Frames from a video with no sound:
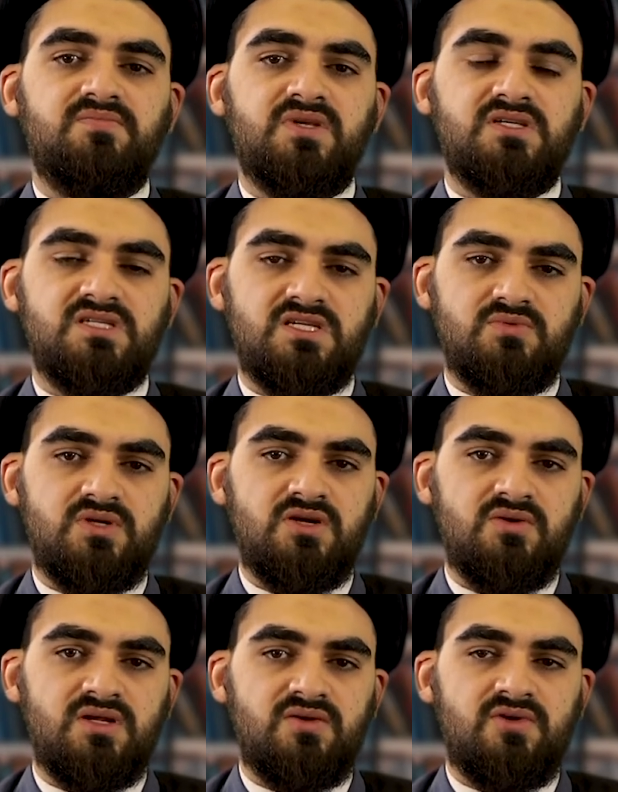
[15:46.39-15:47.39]
Because as we
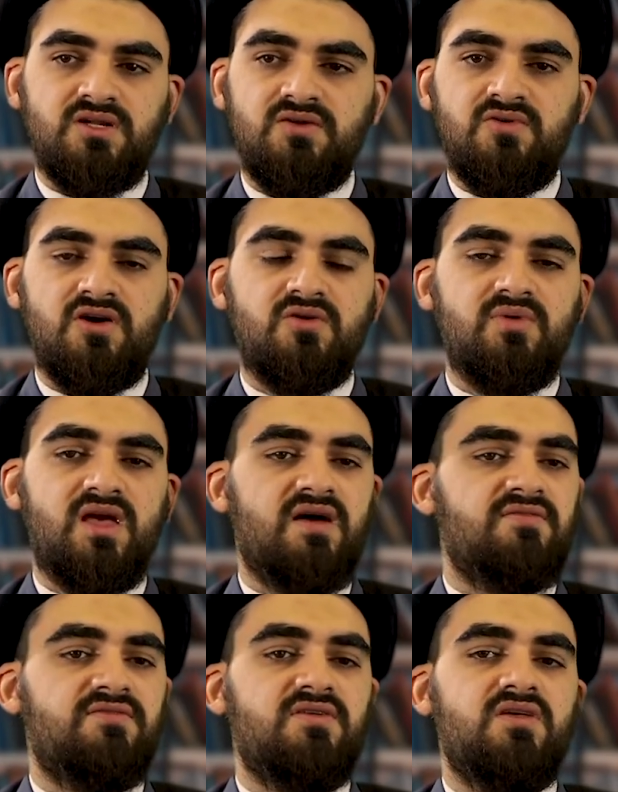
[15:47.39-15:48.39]
know, in Iran and Iraq, we
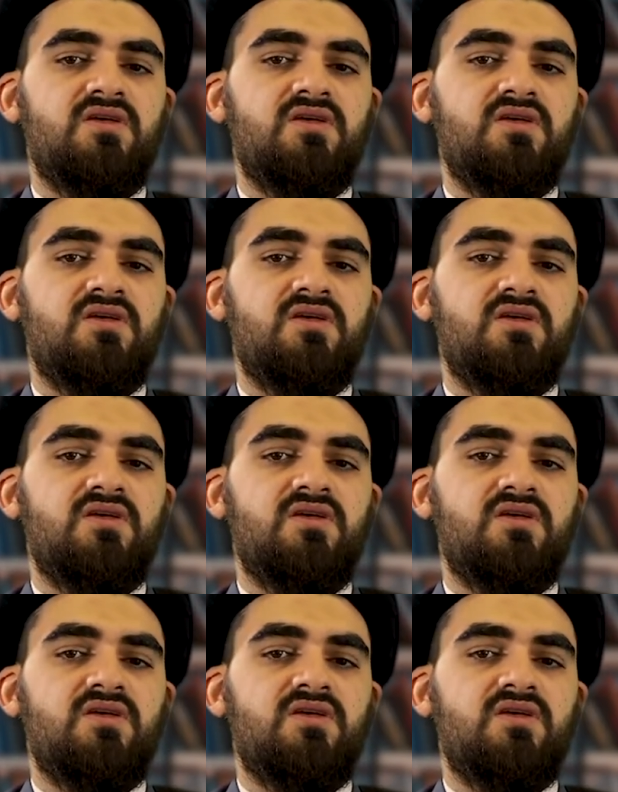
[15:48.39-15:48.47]
have